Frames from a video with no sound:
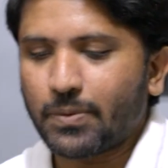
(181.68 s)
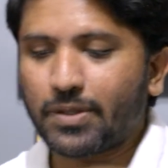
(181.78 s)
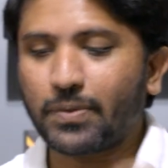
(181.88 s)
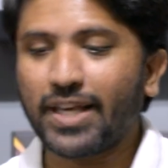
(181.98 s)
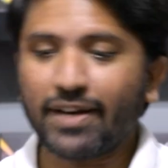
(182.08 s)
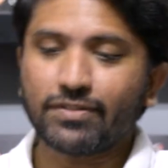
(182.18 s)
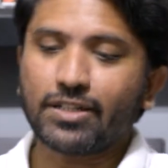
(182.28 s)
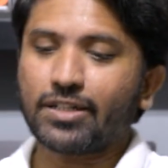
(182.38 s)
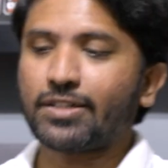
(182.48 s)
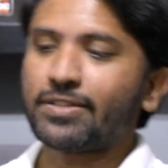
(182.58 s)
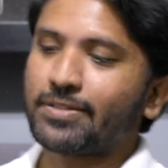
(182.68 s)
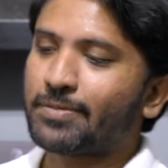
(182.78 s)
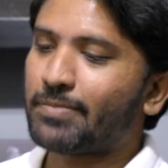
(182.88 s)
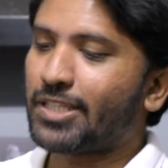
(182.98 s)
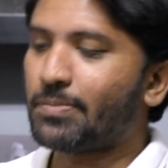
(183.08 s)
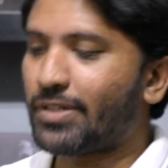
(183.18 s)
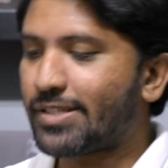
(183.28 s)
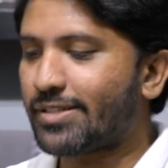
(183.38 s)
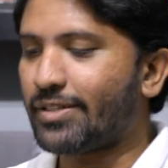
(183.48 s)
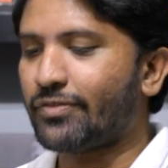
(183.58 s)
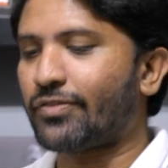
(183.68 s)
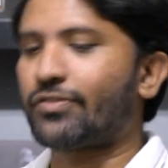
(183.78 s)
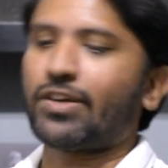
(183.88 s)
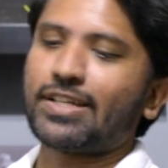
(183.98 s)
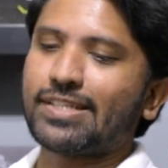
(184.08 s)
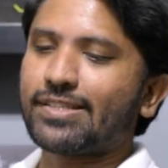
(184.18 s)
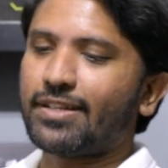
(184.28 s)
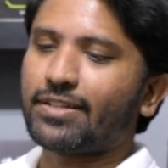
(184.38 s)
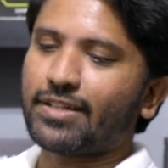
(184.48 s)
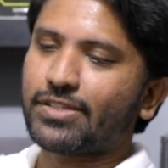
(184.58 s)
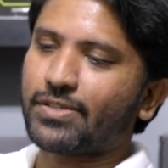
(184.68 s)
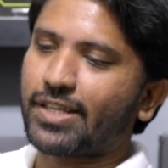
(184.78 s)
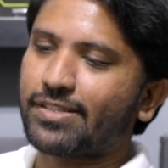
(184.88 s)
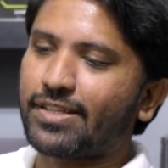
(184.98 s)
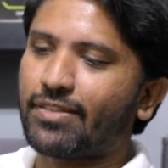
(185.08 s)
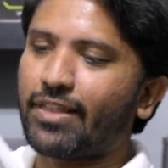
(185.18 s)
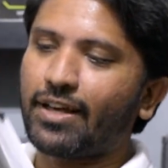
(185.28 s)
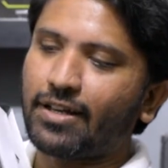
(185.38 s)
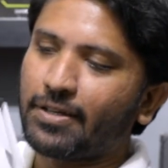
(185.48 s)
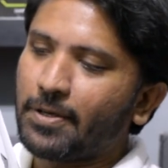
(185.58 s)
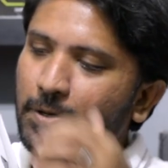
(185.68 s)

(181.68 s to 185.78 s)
Well, we have the motherboard itself, front and center, as you can see there.